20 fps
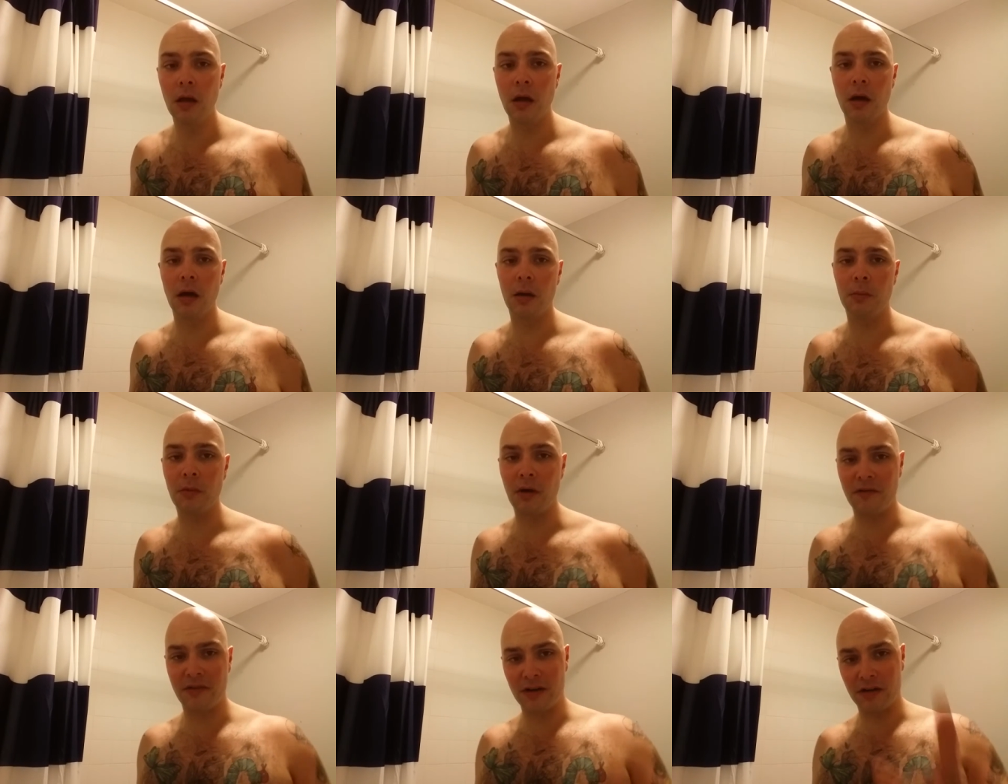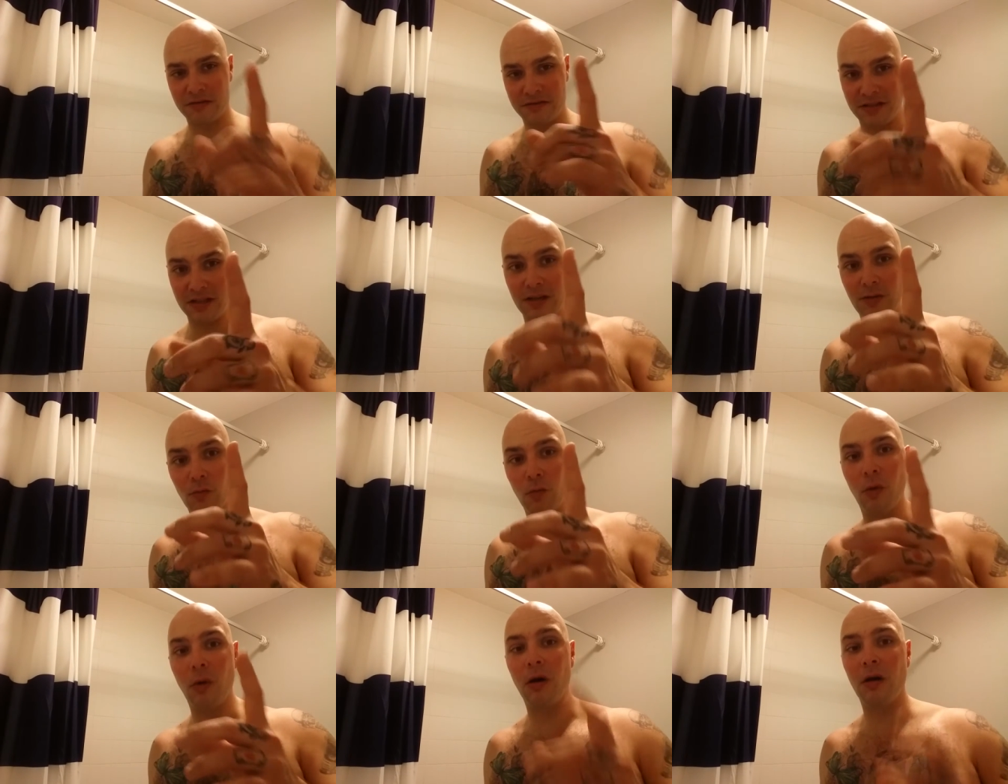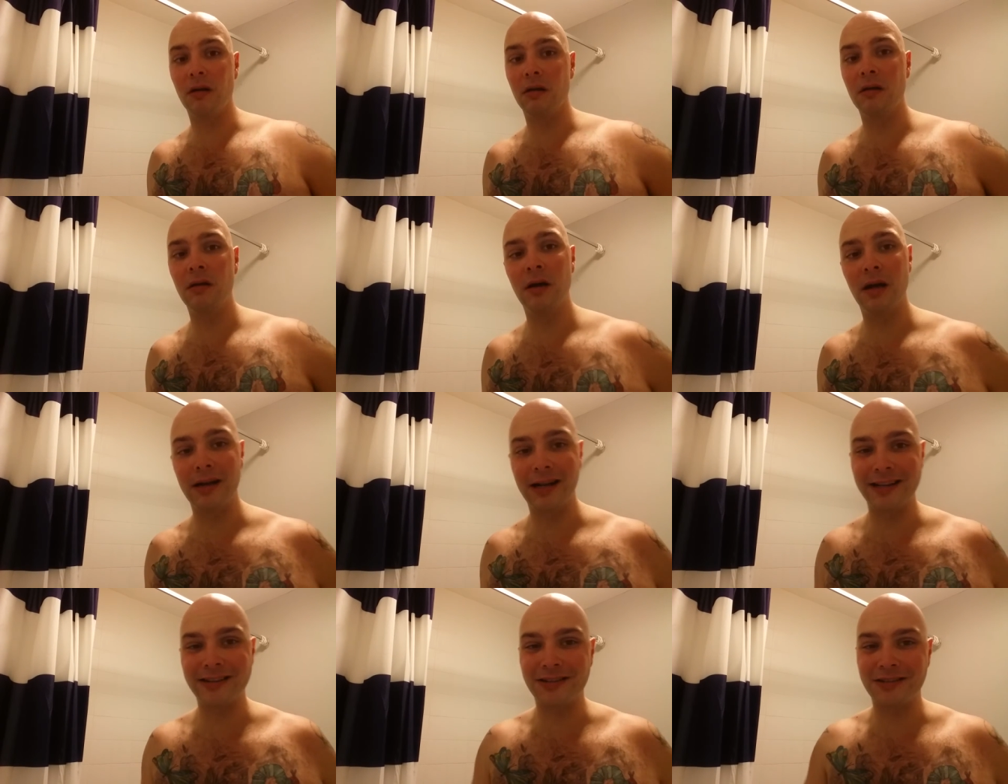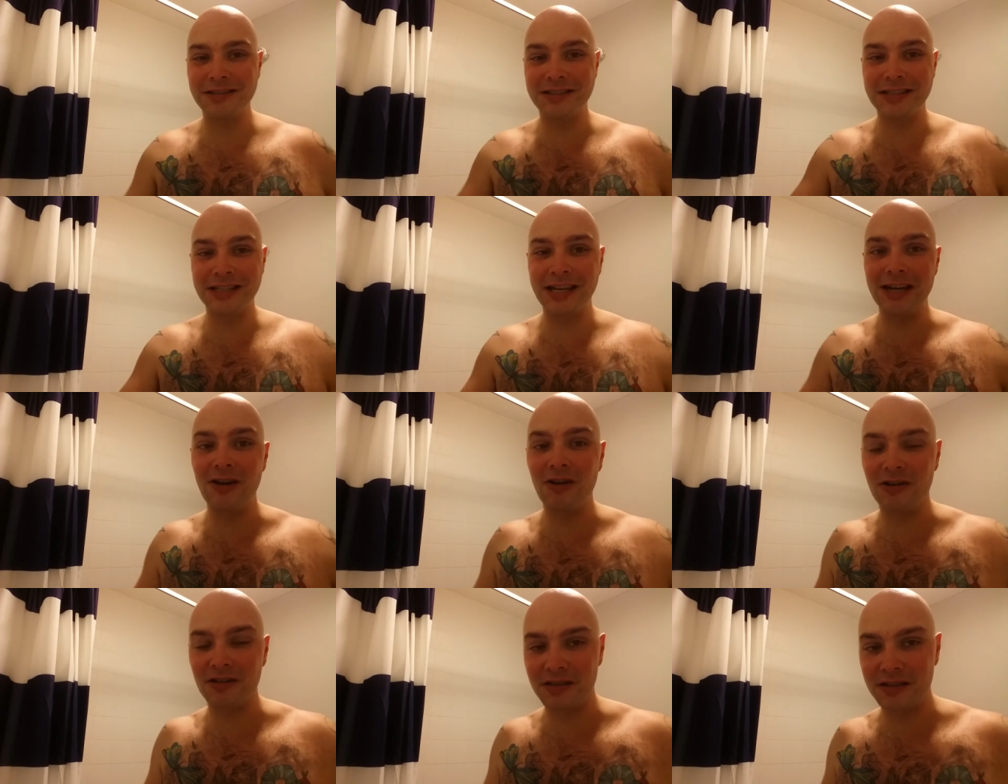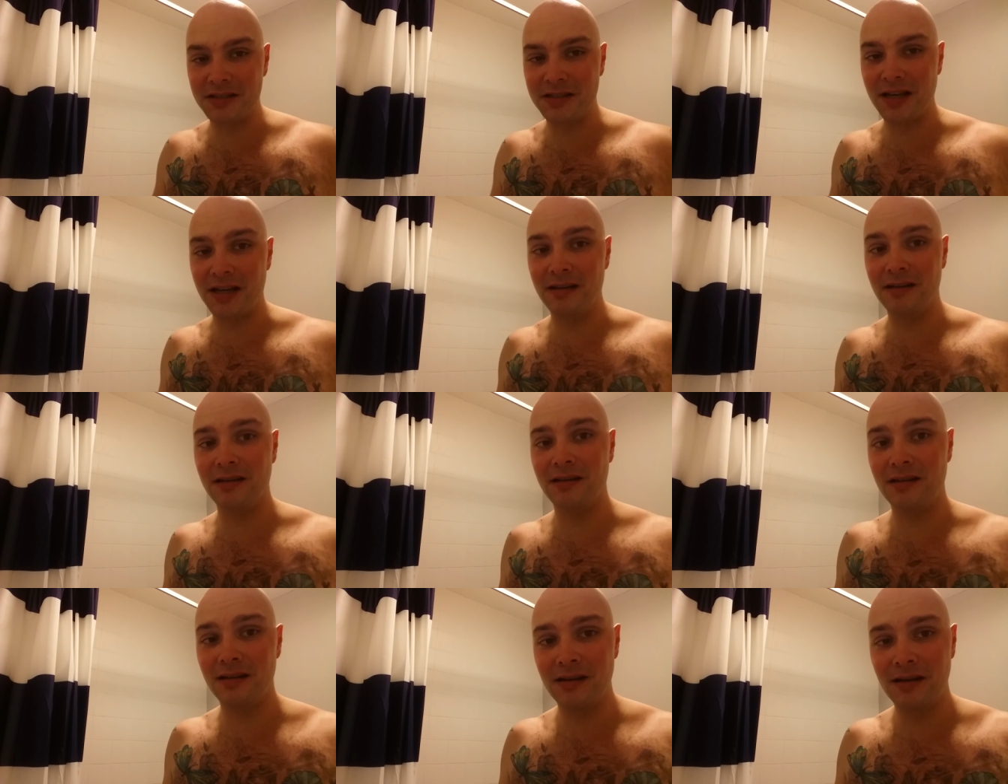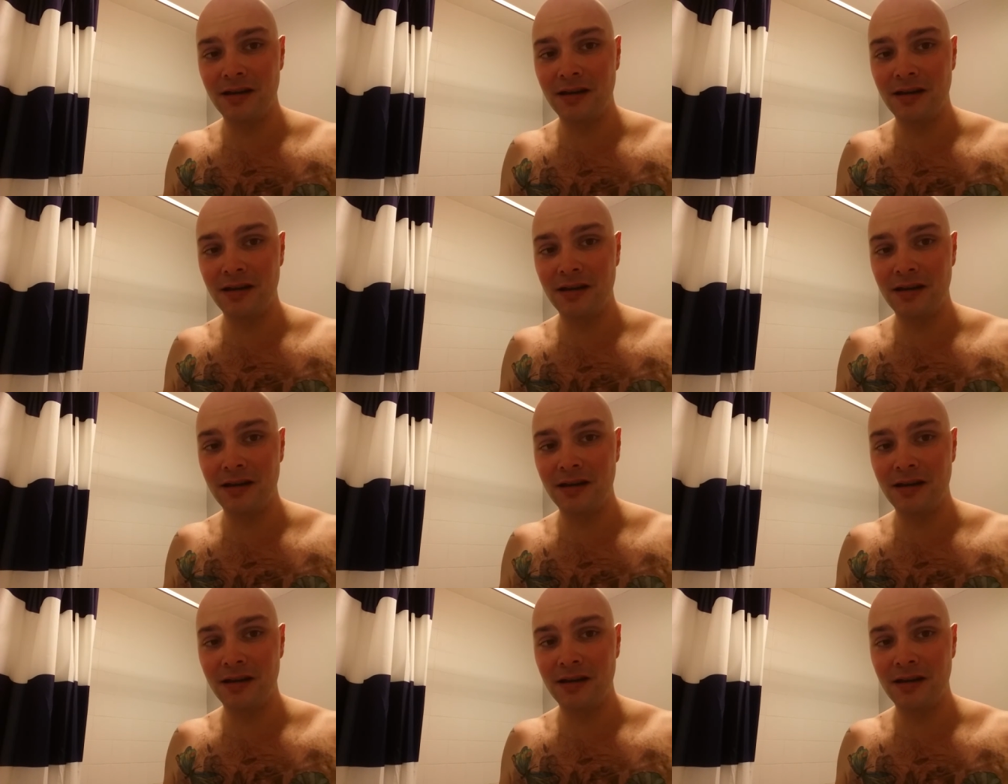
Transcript: I think I've seen one, and that's because he didn't like the scent.